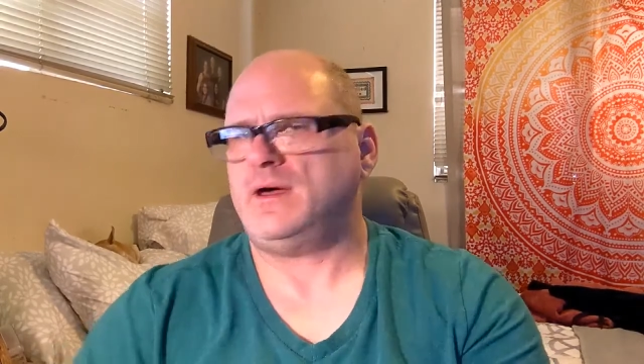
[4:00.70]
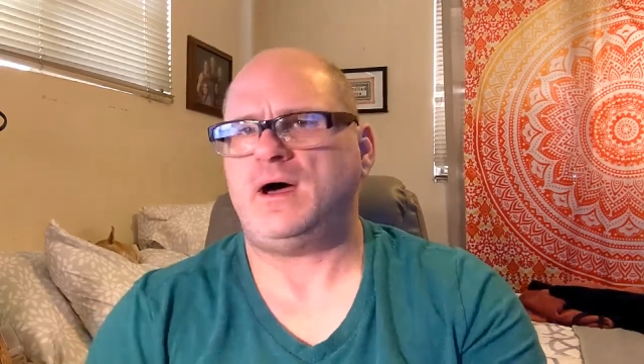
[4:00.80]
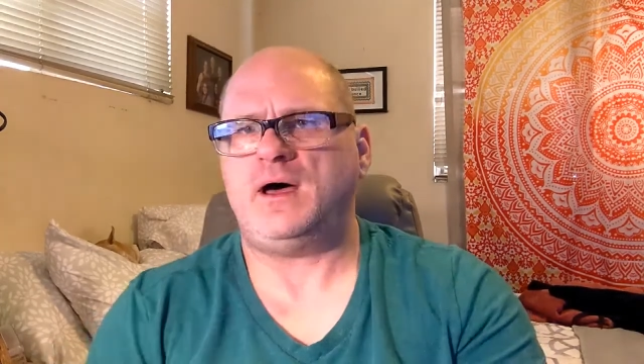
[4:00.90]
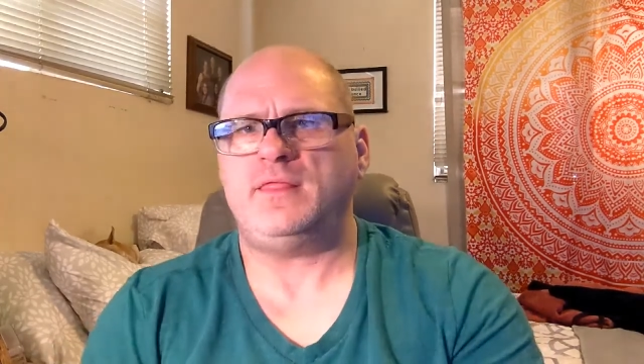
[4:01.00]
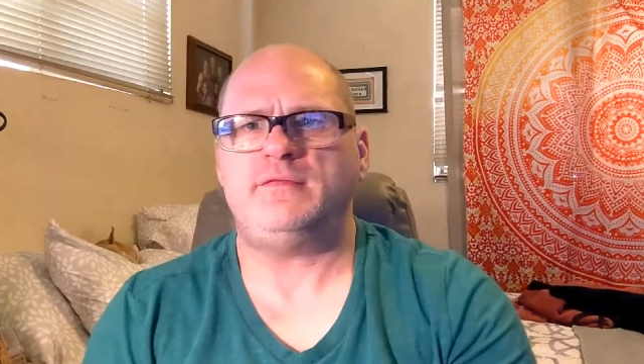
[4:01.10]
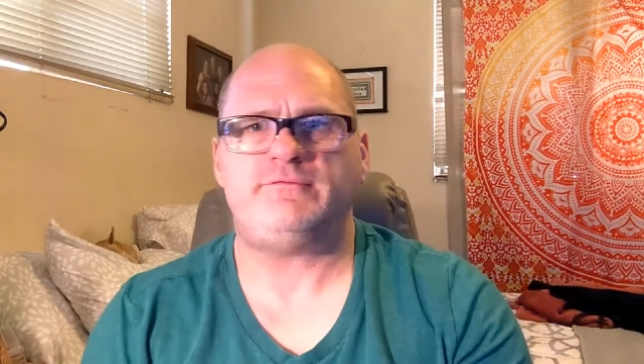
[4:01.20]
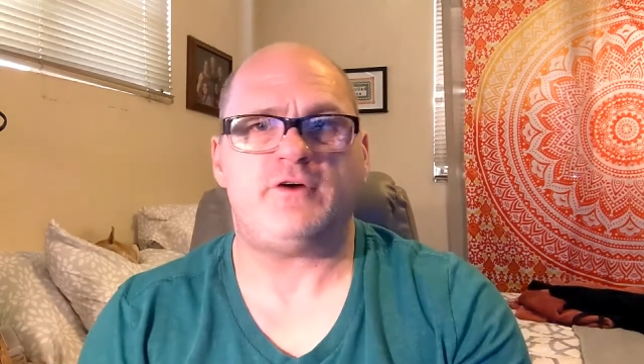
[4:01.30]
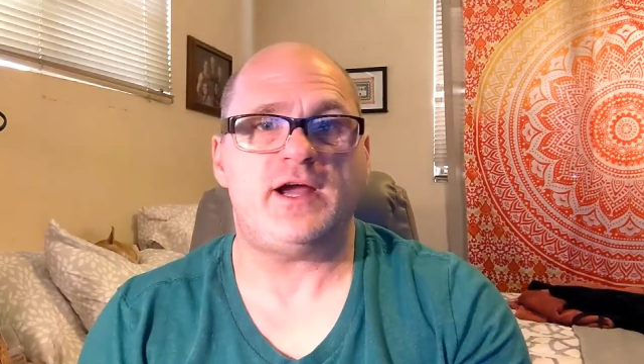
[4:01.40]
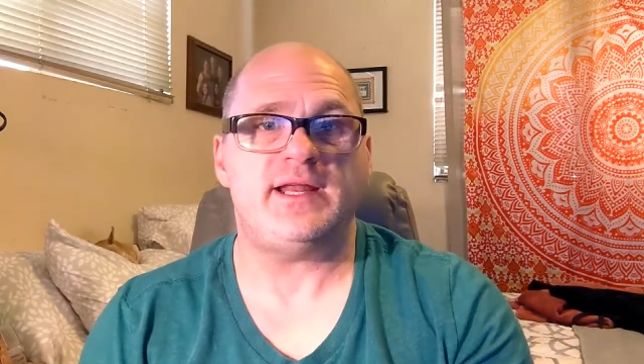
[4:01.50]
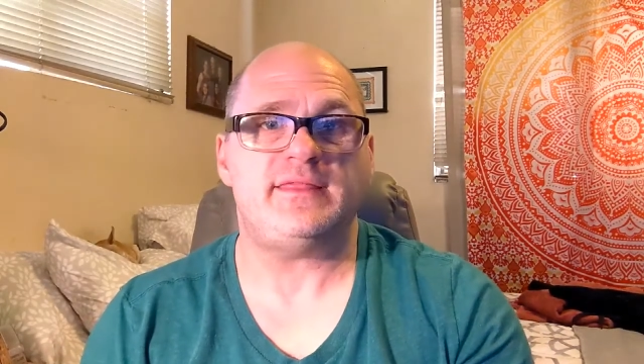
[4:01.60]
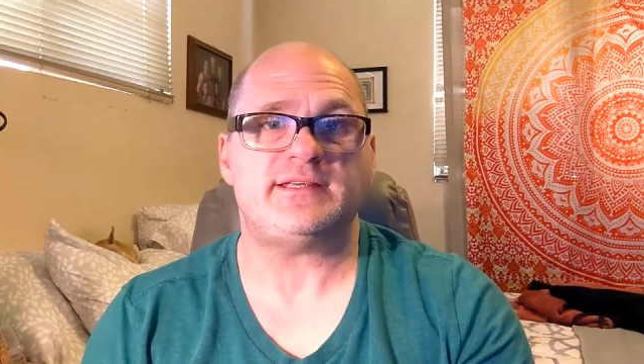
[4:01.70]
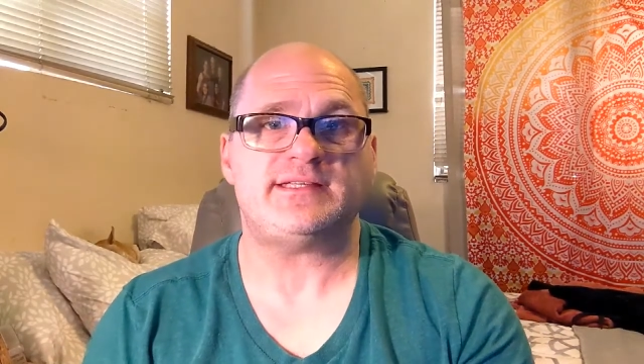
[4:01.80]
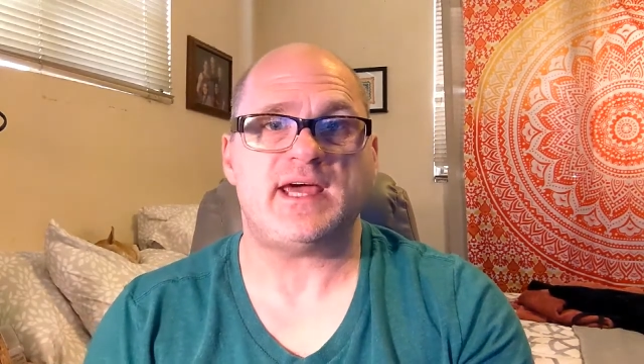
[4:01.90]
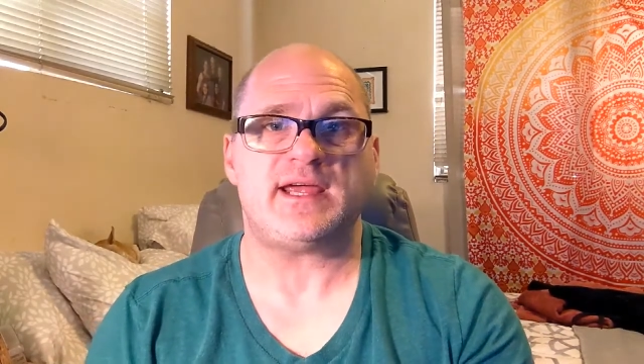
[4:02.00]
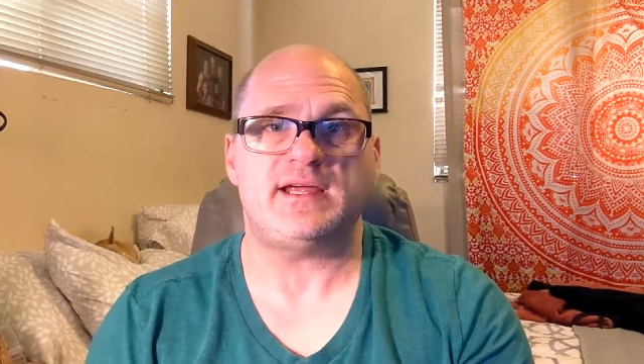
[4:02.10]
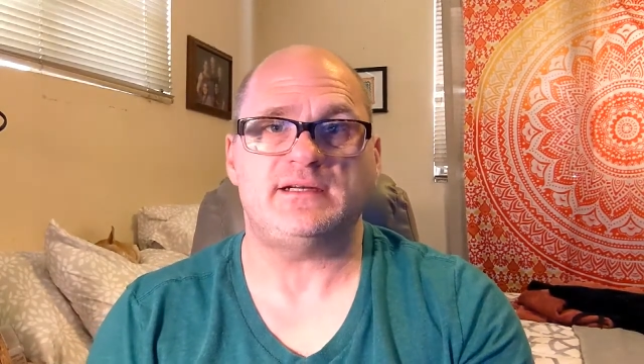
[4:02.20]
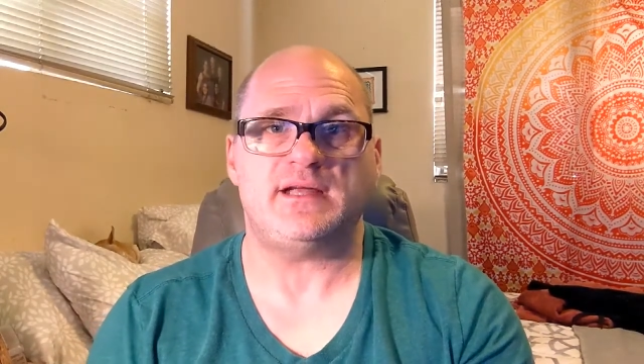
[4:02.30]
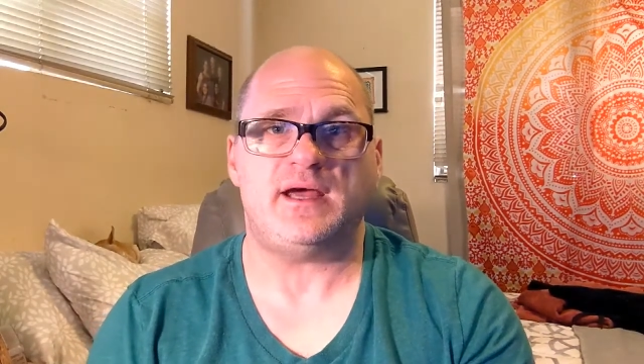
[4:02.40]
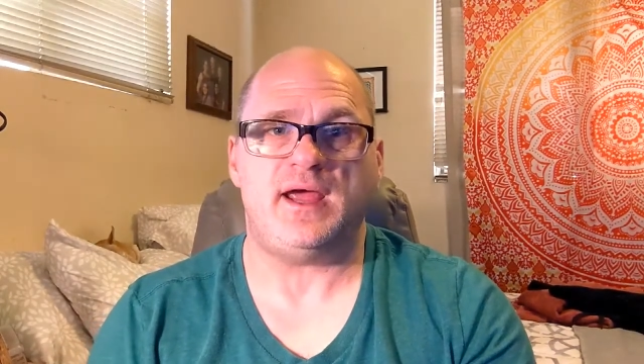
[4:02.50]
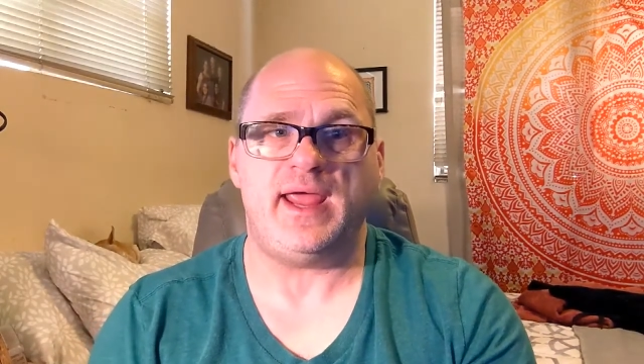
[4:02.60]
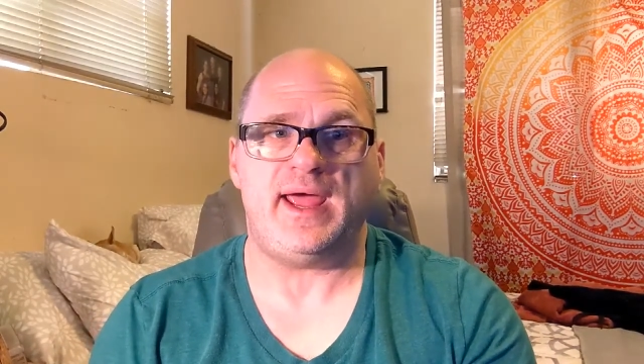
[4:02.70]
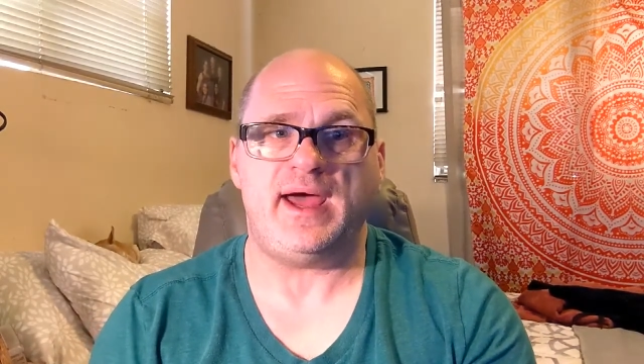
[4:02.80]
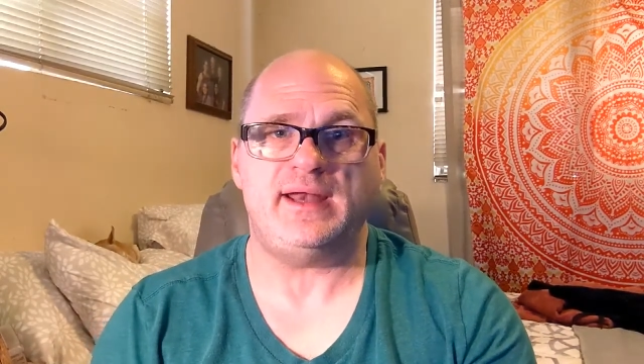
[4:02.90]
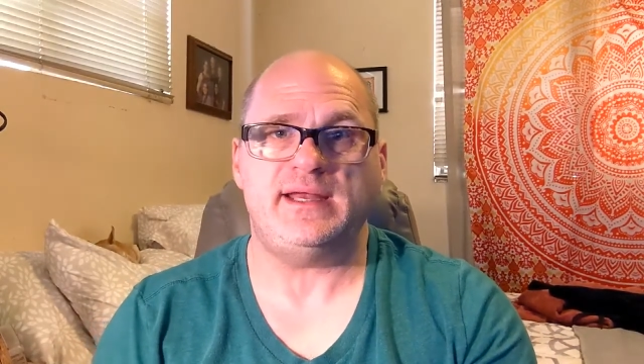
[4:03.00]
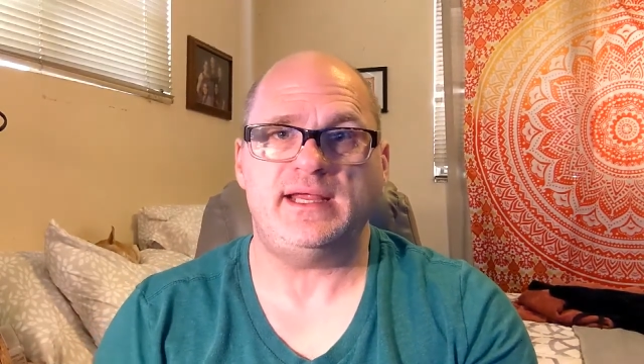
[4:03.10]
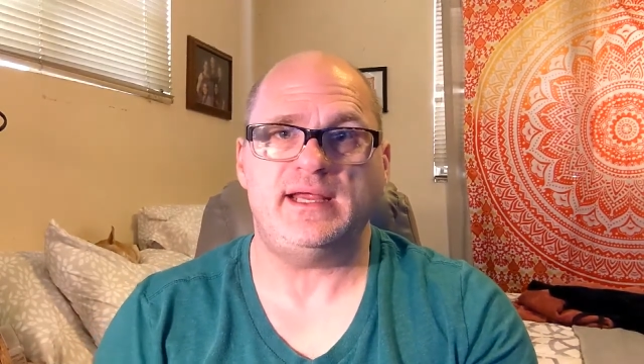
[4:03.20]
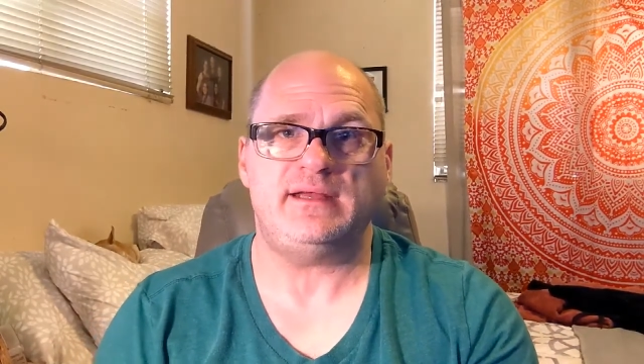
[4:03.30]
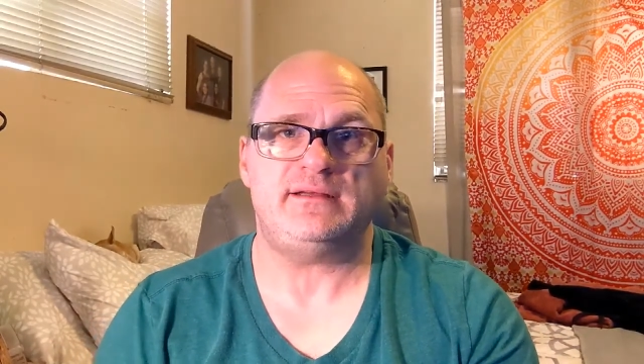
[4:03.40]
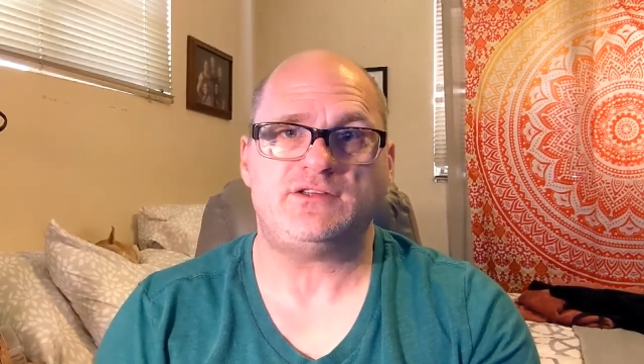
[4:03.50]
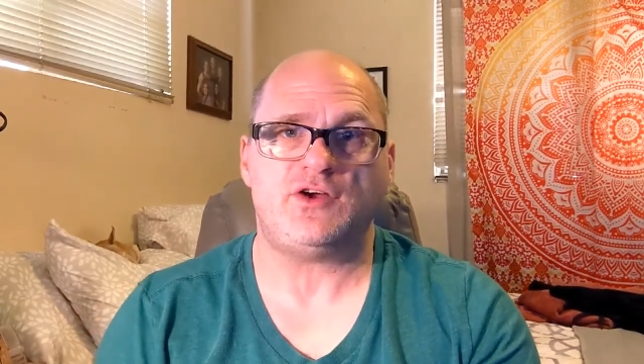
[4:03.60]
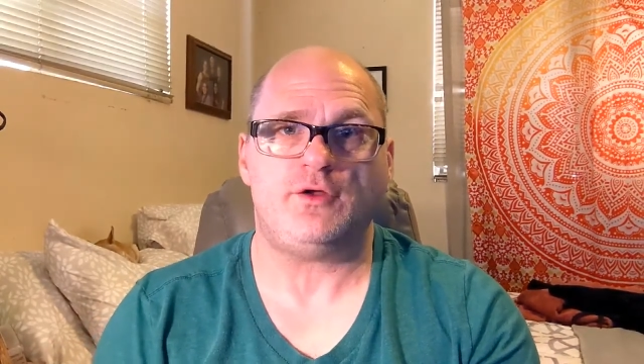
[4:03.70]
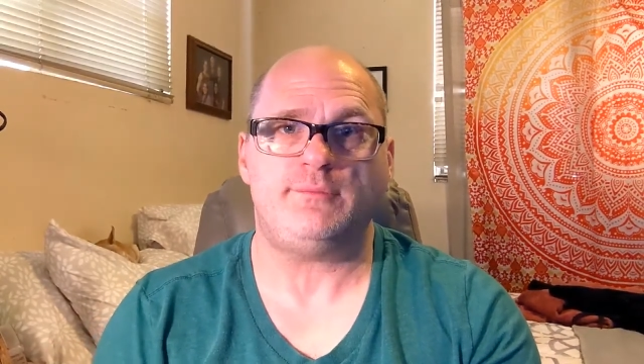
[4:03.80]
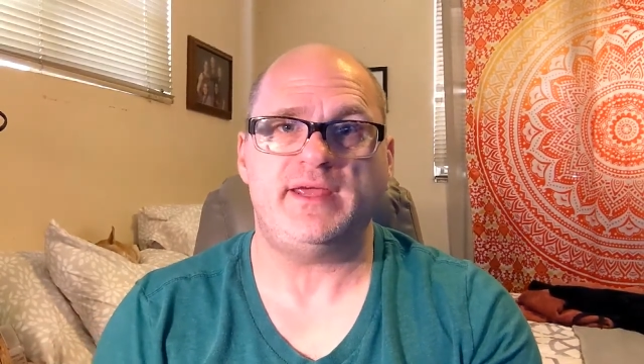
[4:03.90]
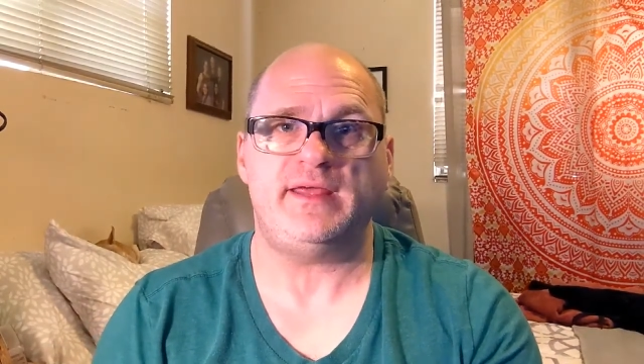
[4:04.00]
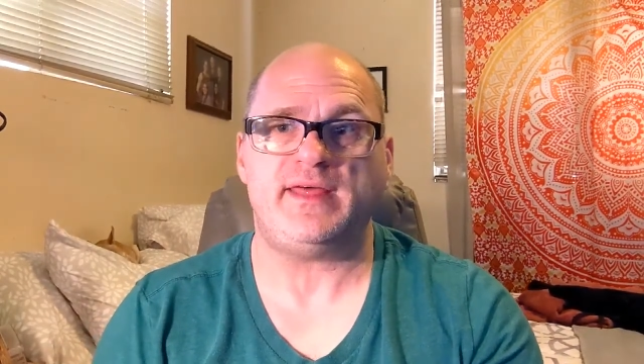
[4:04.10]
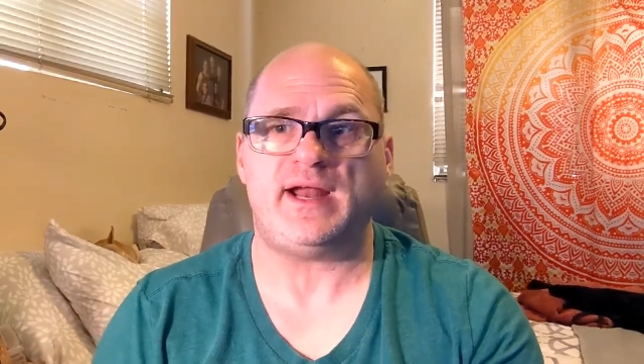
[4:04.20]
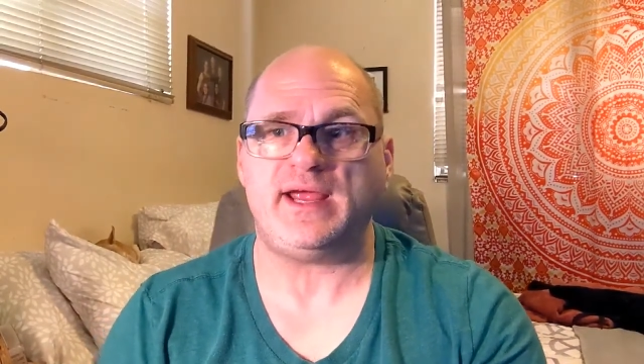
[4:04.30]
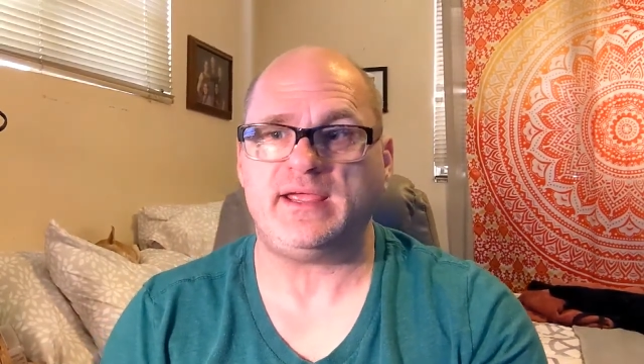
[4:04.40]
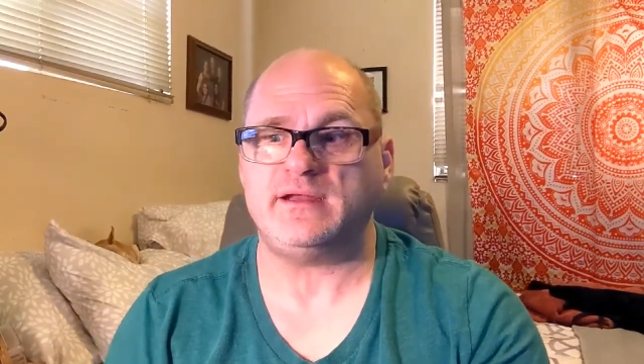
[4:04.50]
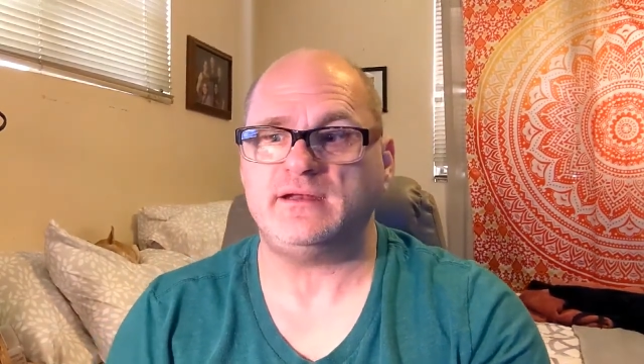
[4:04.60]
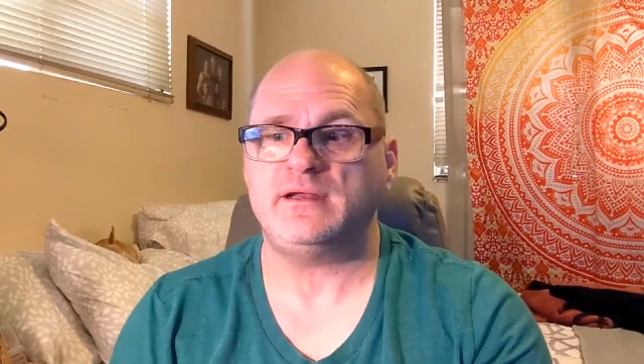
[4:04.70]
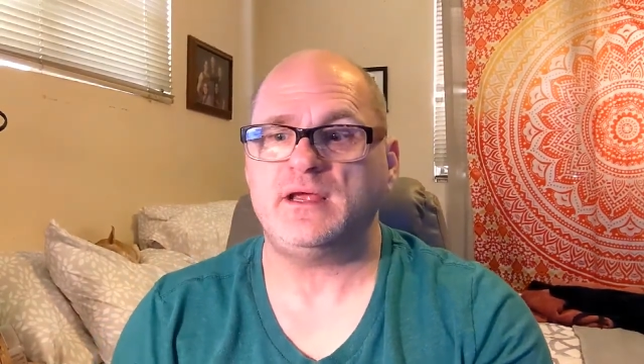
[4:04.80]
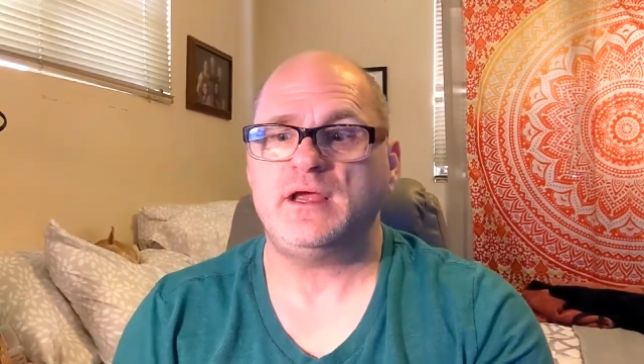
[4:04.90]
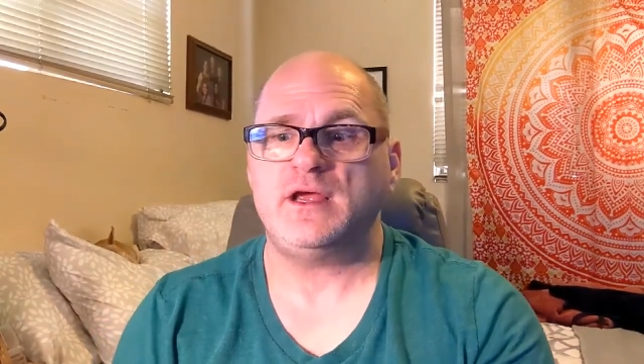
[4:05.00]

the 2nd, and he told me that I can